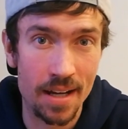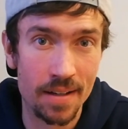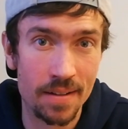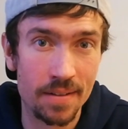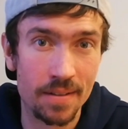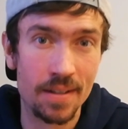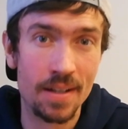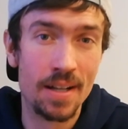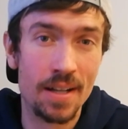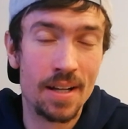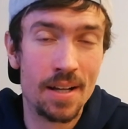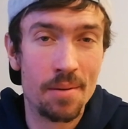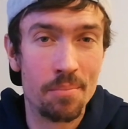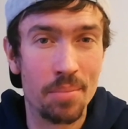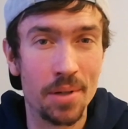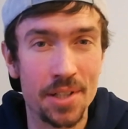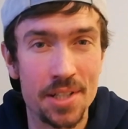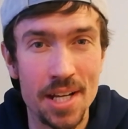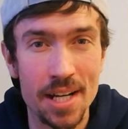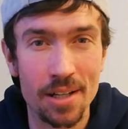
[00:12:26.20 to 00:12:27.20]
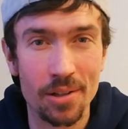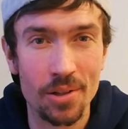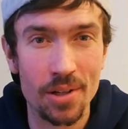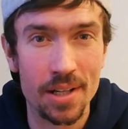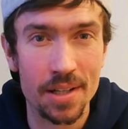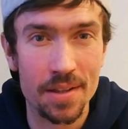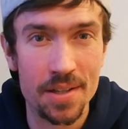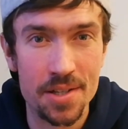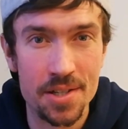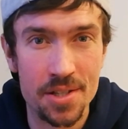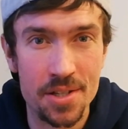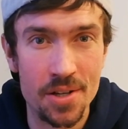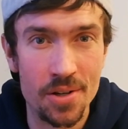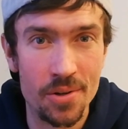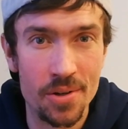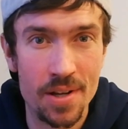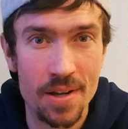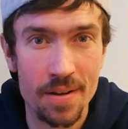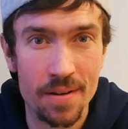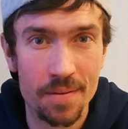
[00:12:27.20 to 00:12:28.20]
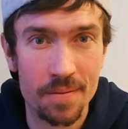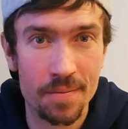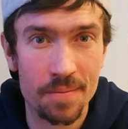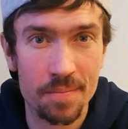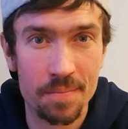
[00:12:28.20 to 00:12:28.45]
Yeah. But take a look at this dude.